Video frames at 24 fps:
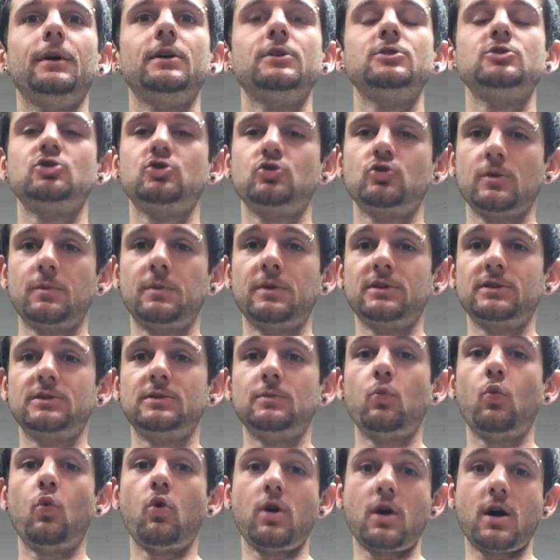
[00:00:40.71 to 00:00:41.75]
stripping
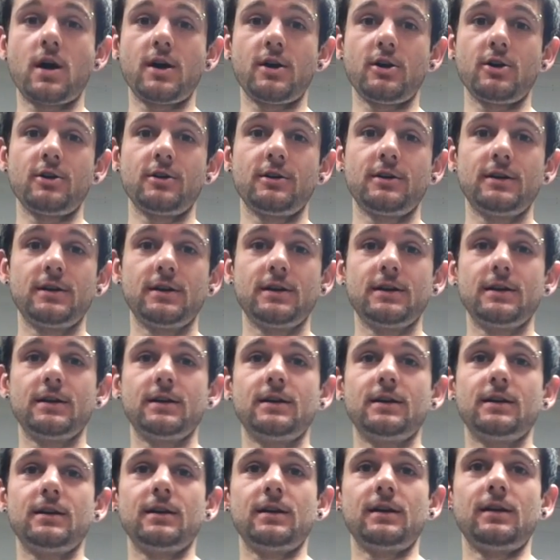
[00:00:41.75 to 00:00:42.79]
some wire,
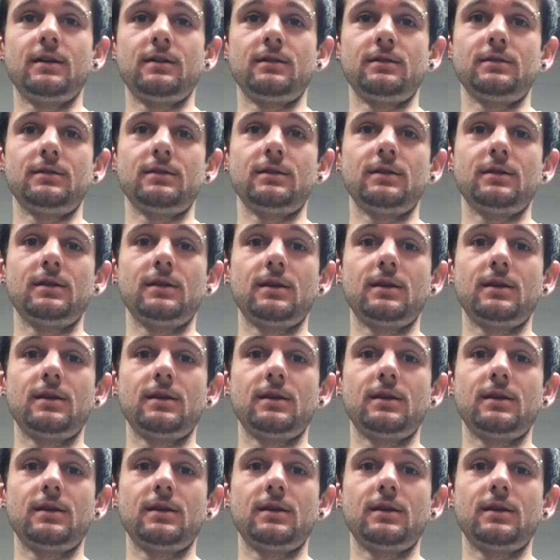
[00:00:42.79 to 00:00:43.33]
and